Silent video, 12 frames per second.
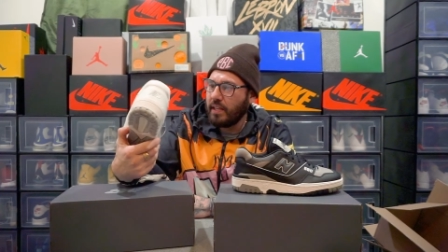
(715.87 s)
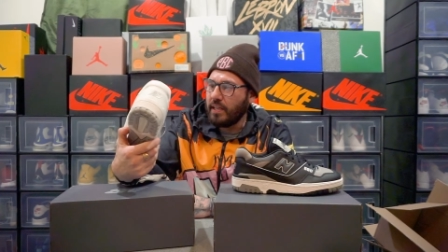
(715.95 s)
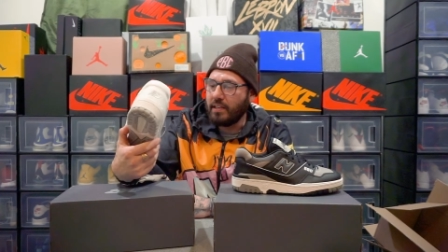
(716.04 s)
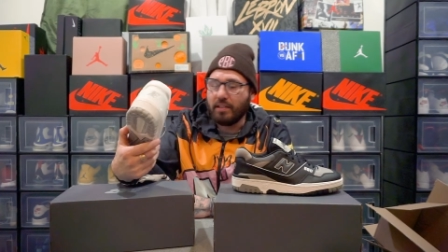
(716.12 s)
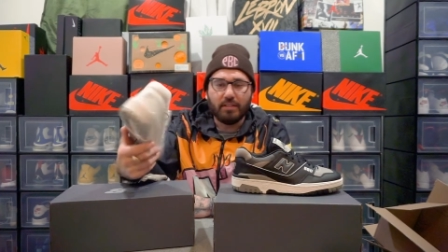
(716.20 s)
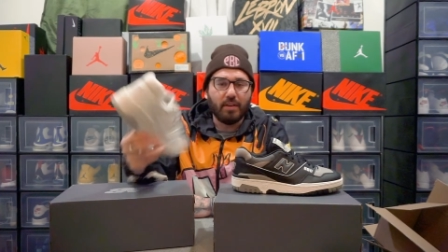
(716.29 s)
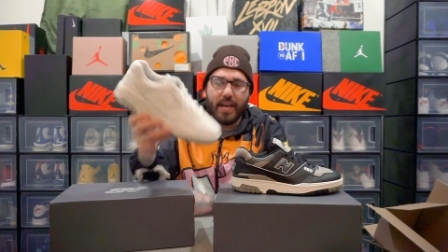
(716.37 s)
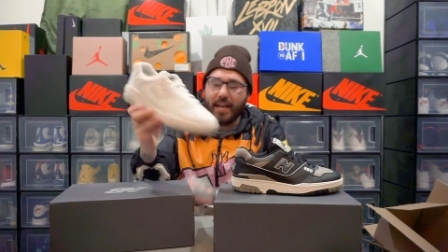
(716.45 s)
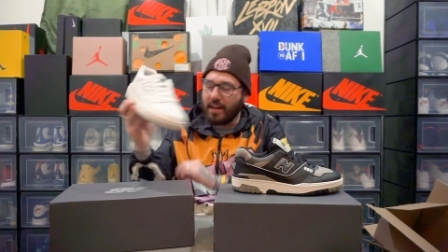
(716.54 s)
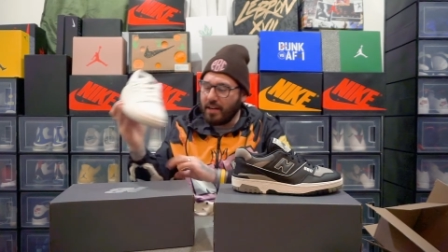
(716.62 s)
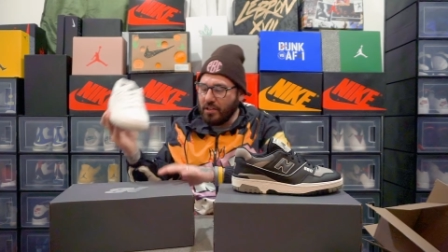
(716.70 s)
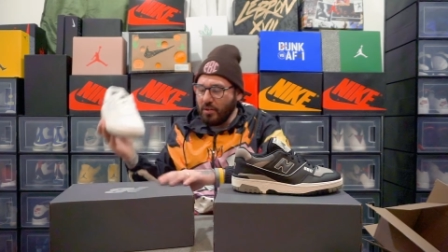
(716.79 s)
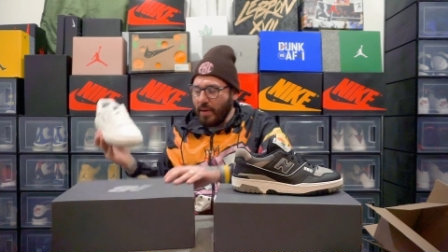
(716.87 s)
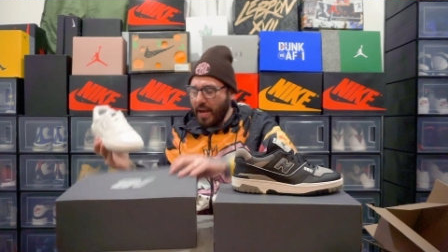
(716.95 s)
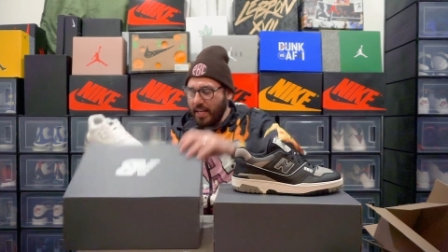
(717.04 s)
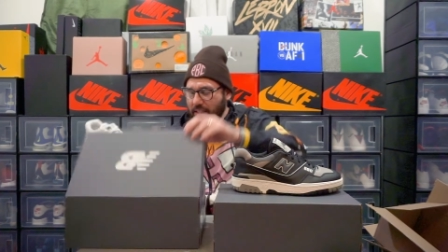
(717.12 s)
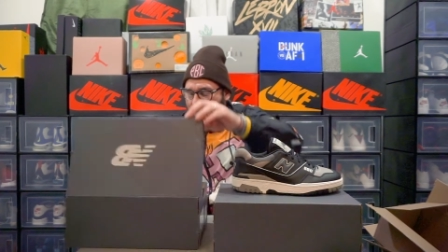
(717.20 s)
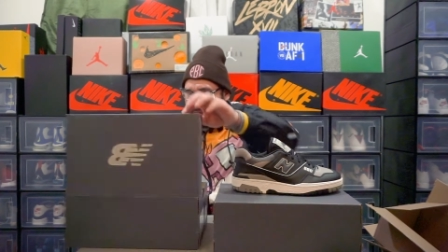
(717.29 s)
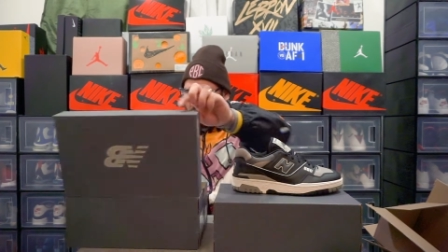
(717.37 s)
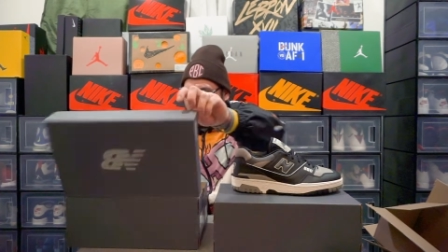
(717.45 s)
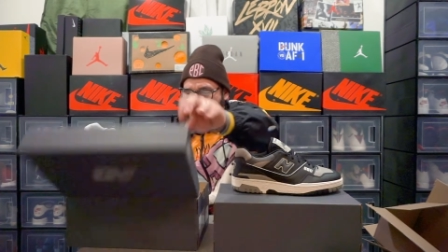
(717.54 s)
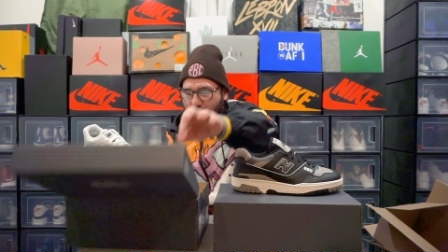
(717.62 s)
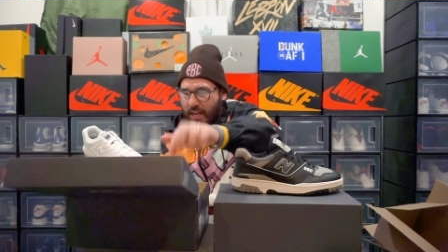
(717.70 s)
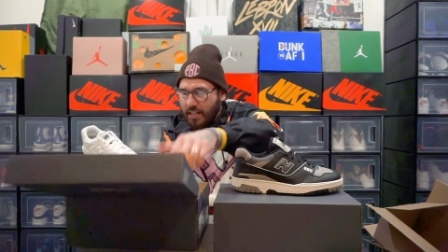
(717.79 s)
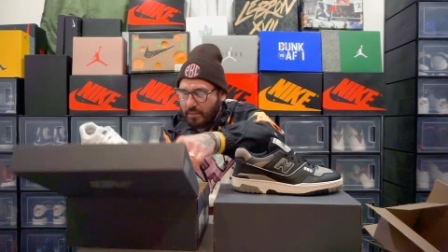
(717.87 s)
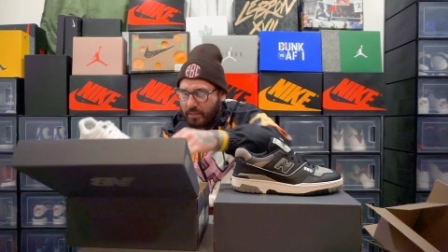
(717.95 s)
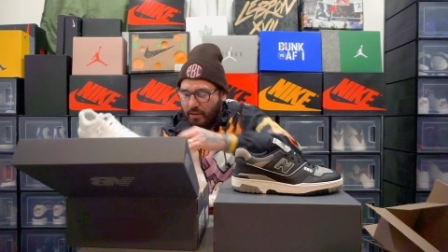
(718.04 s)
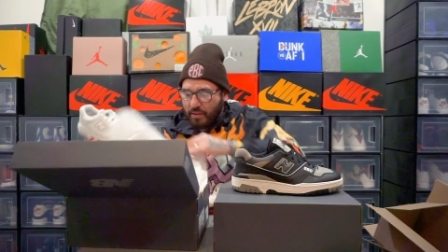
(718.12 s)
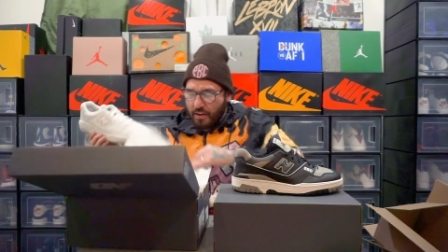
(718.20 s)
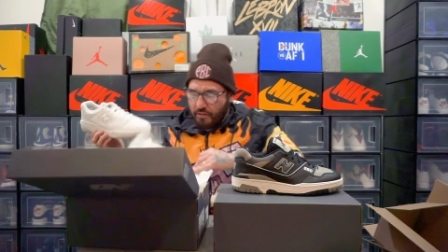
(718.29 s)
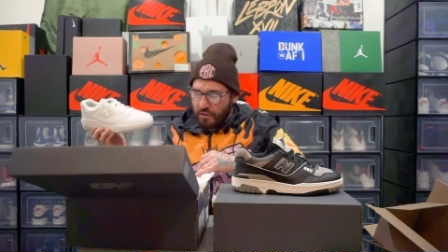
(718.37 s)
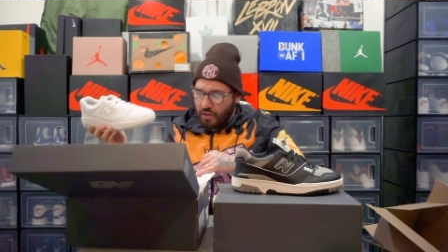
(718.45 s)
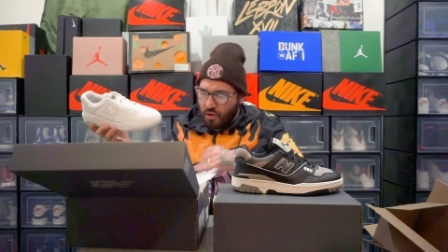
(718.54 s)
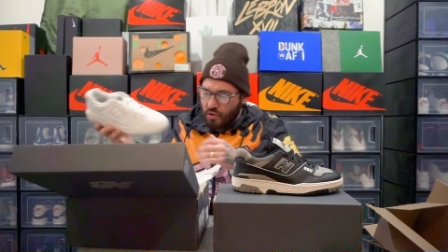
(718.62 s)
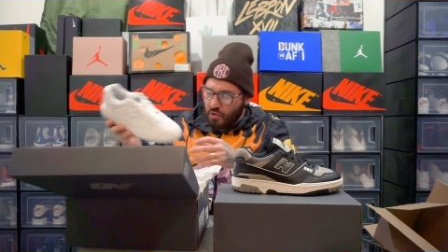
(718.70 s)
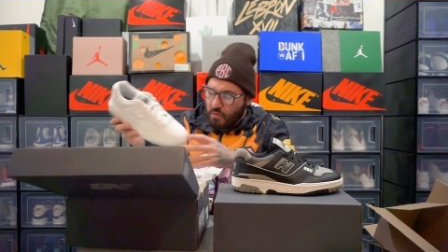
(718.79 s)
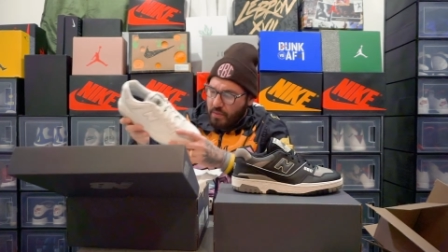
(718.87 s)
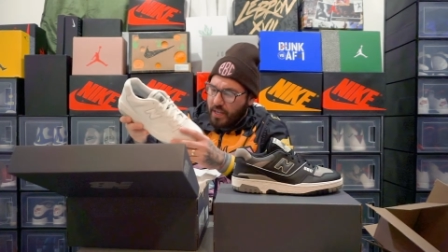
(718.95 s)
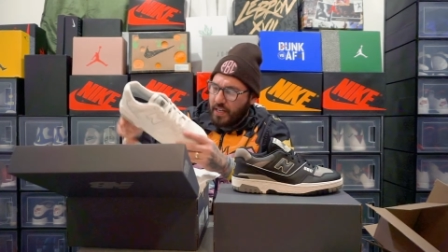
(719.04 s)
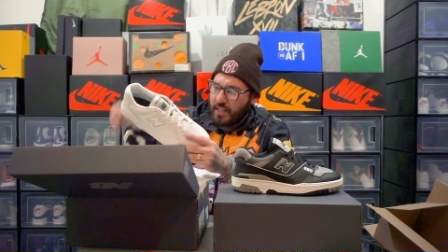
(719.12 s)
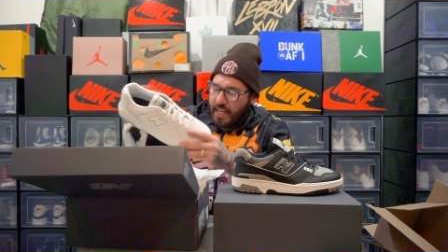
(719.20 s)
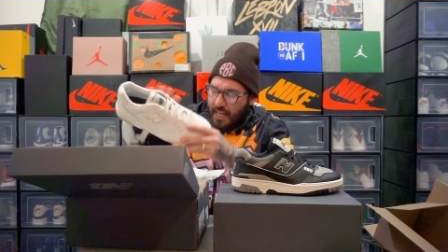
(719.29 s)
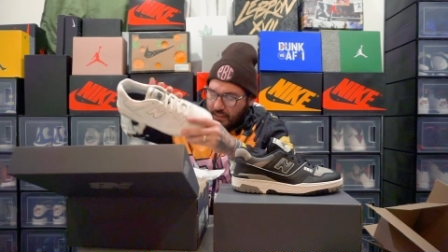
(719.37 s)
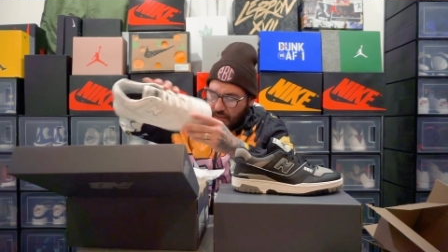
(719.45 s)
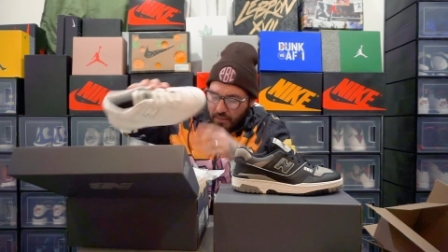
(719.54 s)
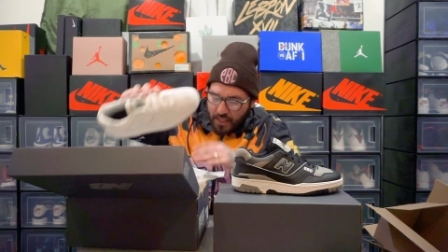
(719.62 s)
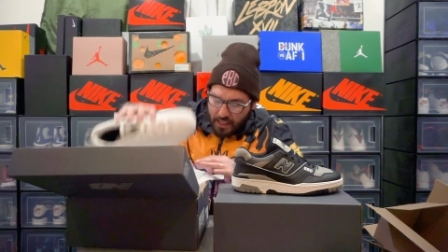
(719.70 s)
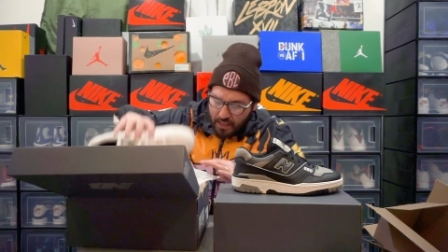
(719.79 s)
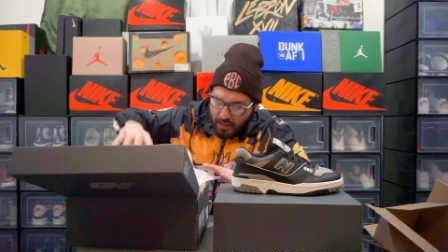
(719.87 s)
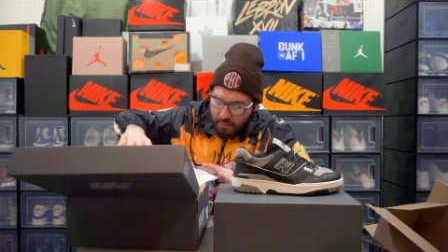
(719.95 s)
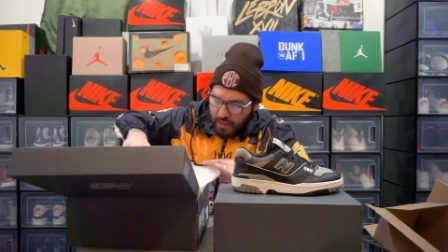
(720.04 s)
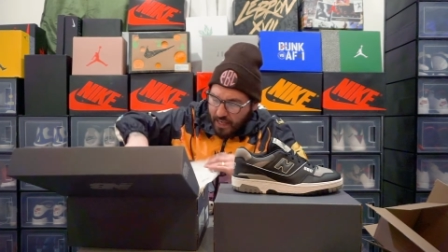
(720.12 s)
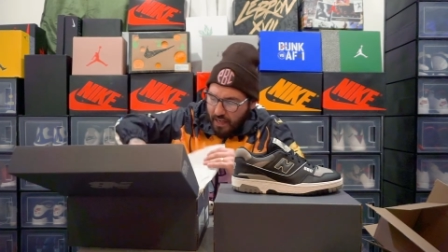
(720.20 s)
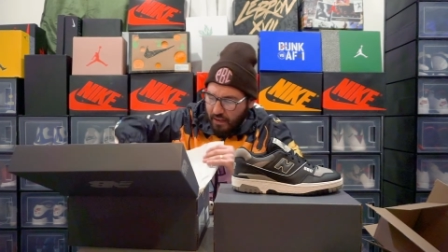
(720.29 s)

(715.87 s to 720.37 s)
You know, don't hate on New Balance, bro. New Balance has been around for a cool minute. They got some heat coming out.